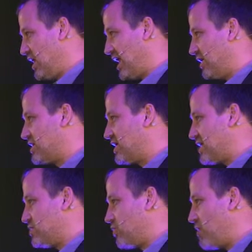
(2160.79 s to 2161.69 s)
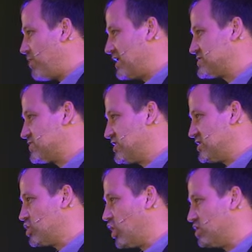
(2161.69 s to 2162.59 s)
how we can get the right balance between
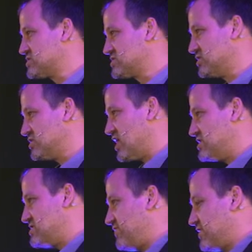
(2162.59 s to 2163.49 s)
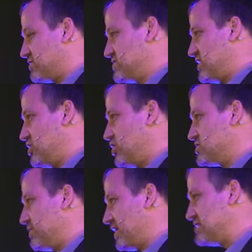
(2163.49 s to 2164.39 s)
cost and, and difficulty and
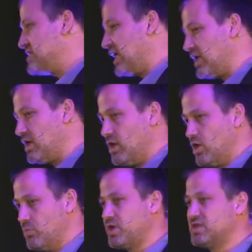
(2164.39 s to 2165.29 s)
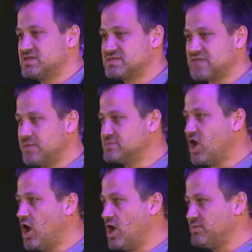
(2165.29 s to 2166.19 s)
usability, but at the same
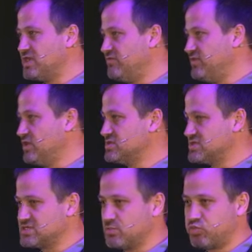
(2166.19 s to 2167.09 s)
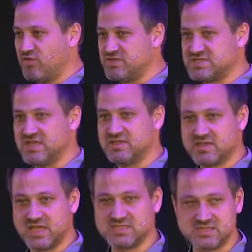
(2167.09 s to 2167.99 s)
time give users the privacy that
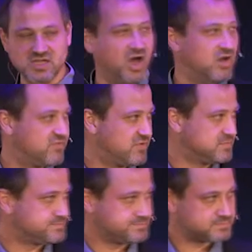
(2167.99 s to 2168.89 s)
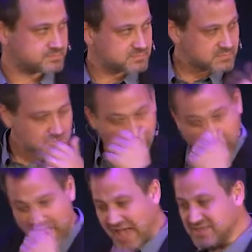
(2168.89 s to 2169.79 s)
they deserve.
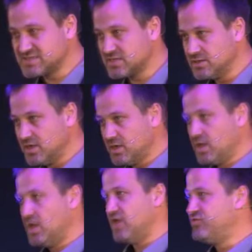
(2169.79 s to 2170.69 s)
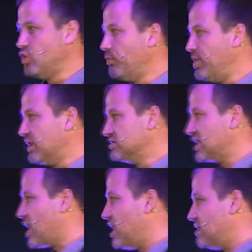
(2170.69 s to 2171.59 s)
And if you're
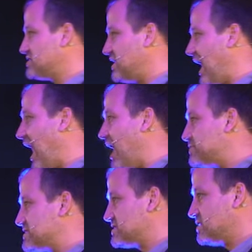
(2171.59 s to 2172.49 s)
building IoT apps,